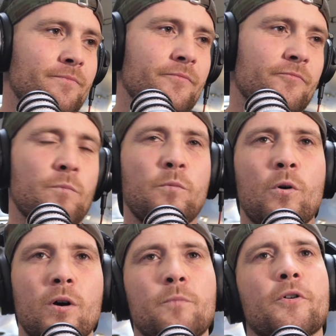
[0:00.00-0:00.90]

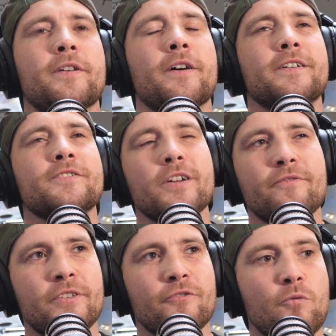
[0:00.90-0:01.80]
reporter, but no, he's not
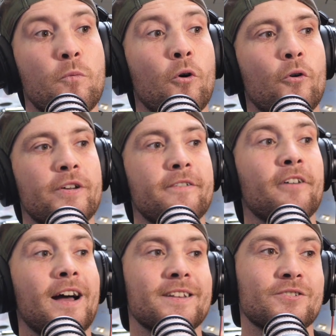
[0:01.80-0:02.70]
even a reporter. He
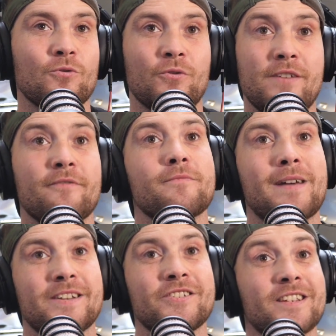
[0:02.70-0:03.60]
finds all the
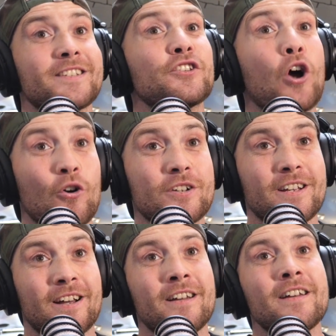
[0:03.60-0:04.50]
information. He's a
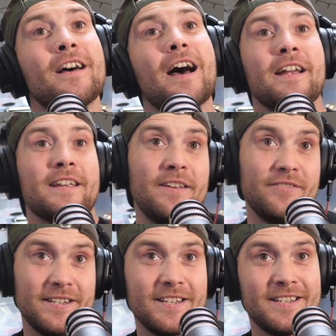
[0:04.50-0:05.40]
doctor and
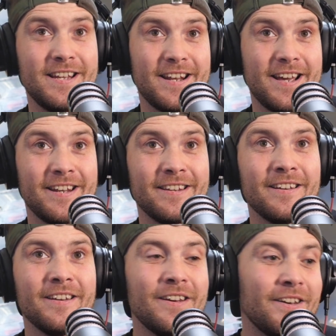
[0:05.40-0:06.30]
gives it to CNN.
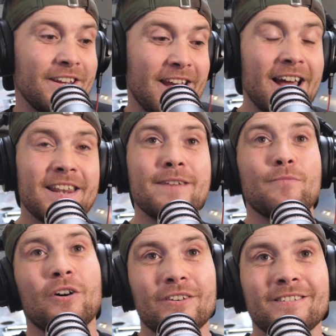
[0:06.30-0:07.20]
He had him
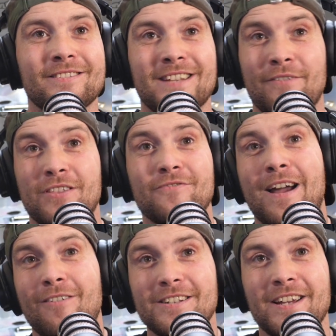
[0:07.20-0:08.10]
on to have a
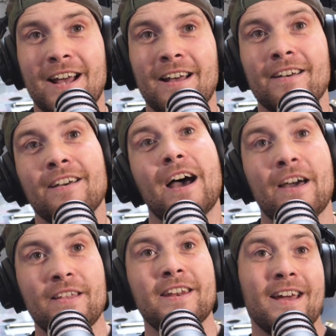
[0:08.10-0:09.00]
3-hour chat,
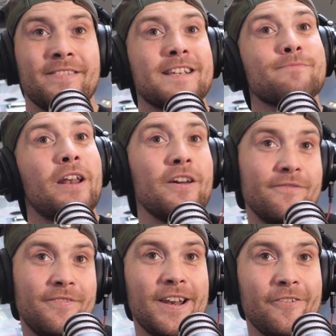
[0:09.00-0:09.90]
and then he had this
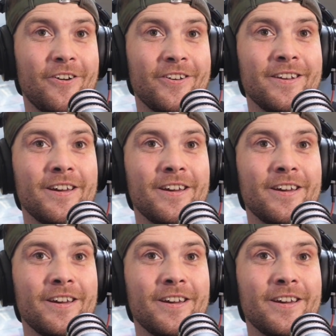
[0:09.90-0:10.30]
Malone fella on.